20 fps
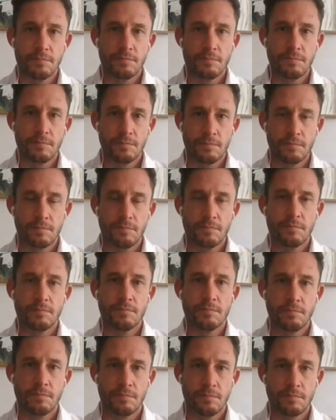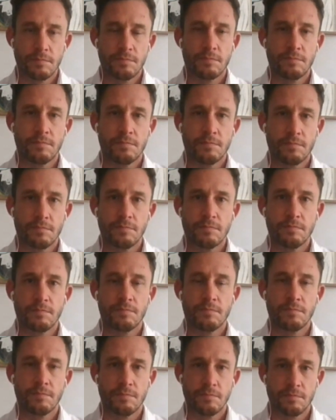
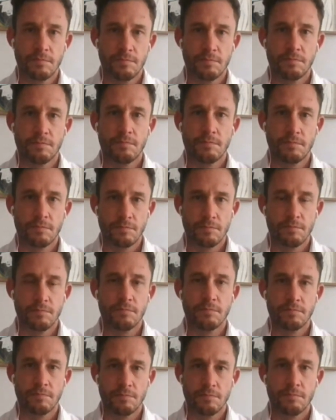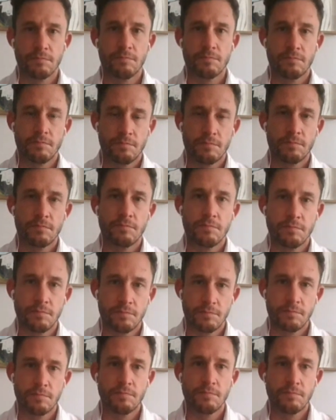
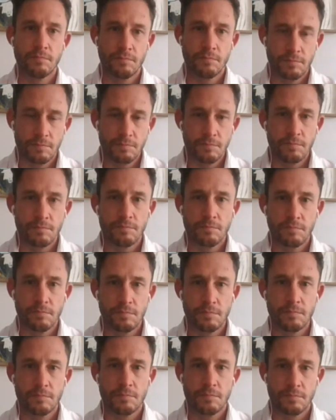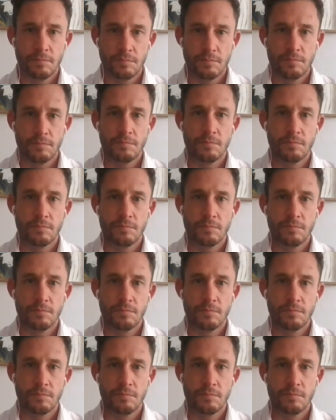No words are spoken by the person on screen.